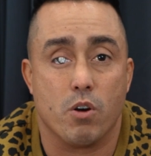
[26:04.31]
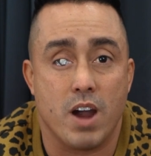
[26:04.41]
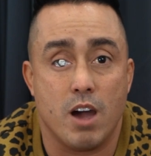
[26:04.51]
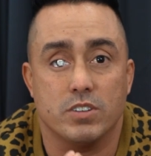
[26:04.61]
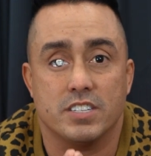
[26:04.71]

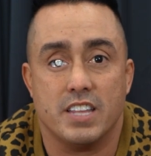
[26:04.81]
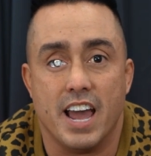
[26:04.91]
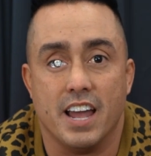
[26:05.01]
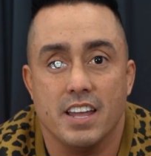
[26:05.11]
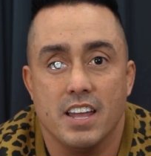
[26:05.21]
around was
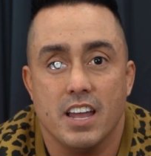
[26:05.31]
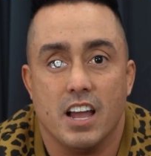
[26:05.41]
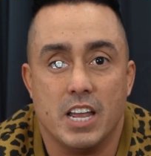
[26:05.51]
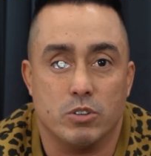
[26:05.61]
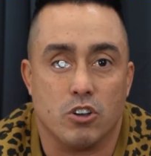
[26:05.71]
that
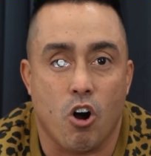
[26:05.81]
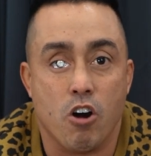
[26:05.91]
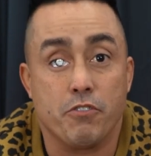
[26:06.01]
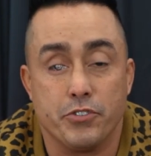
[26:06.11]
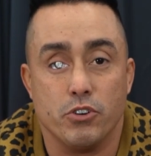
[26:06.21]
it was
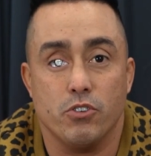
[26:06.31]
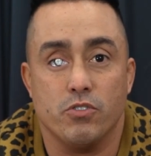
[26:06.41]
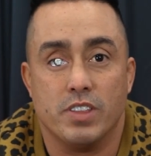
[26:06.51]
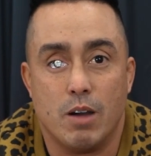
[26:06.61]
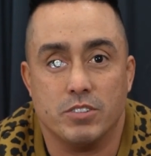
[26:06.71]
our
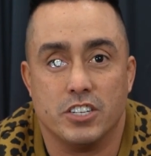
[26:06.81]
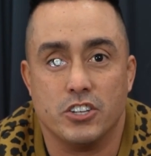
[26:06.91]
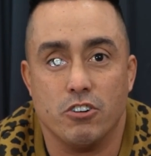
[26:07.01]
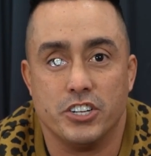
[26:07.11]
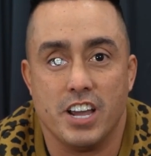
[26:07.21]
food that was
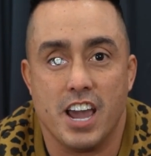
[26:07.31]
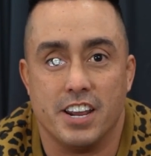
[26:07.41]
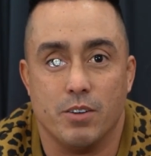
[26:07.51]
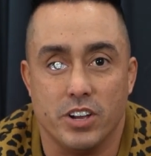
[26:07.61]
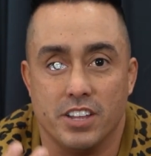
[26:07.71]

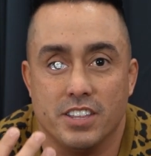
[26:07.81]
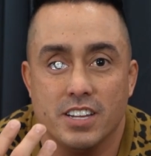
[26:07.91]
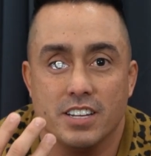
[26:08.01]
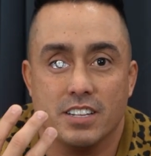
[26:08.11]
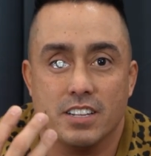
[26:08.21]
associated with
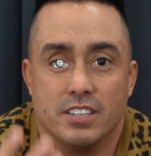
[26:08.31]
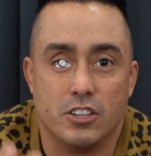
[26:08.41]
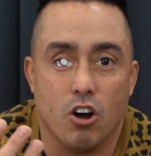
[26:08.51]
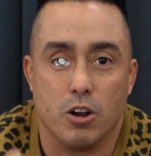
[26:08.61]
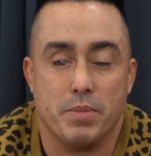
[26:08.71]
the
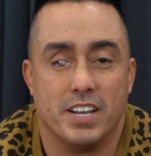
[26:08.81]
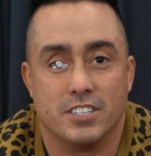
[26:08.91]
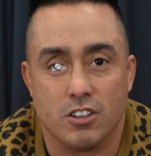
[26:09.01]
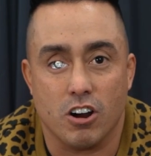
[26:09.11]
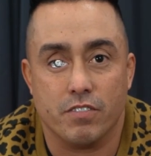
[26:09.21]
dog being
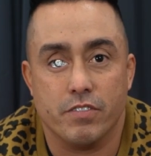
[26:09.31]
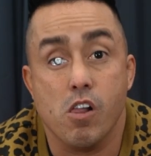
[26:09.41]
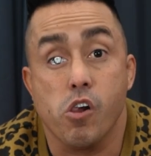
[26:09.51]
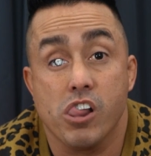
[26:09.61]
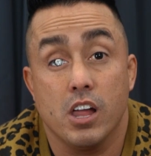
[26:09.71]
starved.
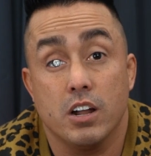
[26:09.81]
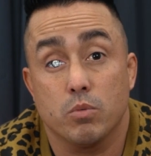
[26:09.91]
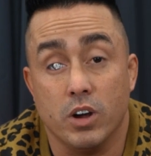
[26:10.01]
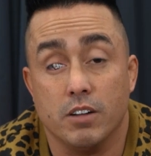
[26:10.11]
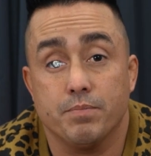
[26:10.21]

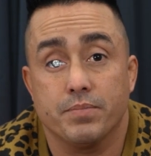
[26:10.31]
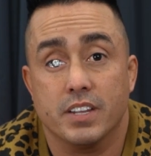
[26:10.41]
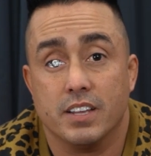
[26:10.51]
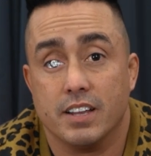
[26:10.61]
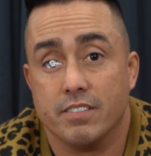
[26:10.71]
Well,
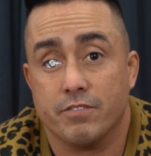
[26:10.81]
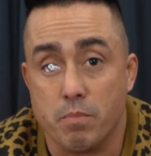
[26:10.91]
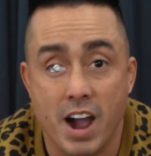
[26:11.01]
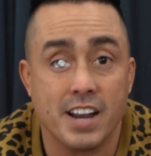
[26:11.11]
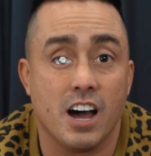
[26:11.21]

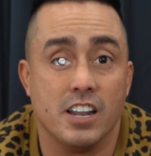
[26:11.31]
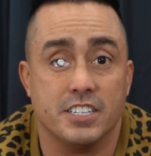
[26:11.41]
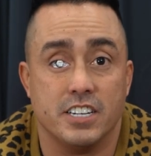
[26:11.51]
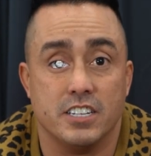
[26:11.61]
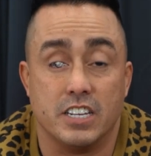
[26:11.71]
from my
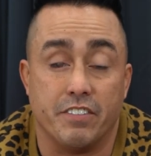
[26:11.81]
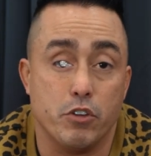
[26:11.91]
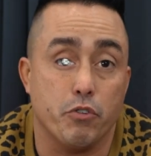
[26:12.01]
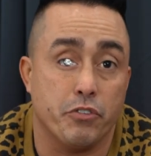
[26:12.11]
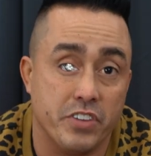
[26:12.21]
knowledge is if
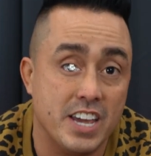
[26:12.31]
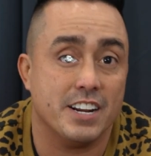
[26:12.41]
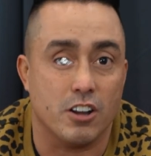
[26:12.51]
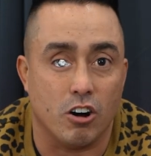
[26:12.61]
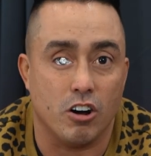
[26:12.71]
you feed
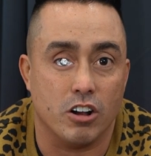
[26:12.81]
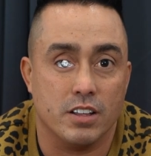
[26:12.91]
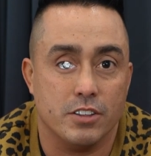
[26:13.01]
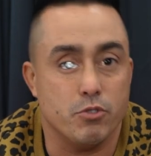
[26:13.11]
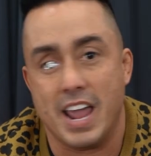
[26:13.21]
a
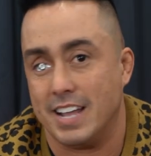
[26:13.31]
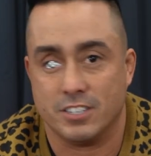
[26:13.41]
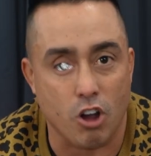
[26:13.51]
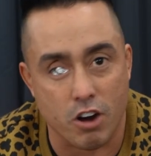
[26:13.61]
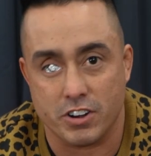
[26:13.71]
dog, you can't
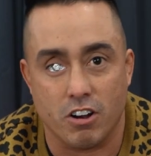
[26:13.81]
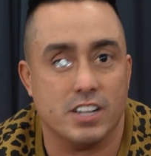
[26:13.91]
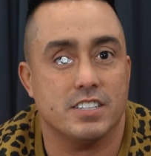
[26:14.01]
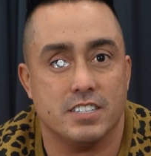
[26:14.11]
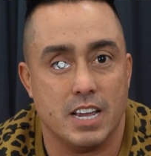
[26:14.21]
starve a
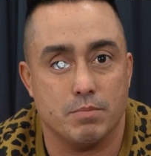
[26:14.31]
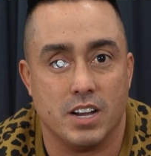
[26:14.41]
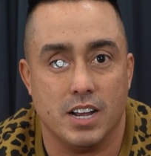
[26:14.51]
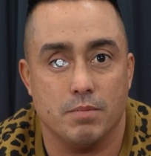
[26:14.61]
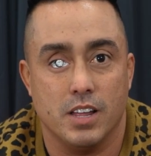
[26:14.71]
dog at the same
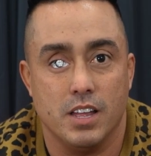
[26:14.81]
time,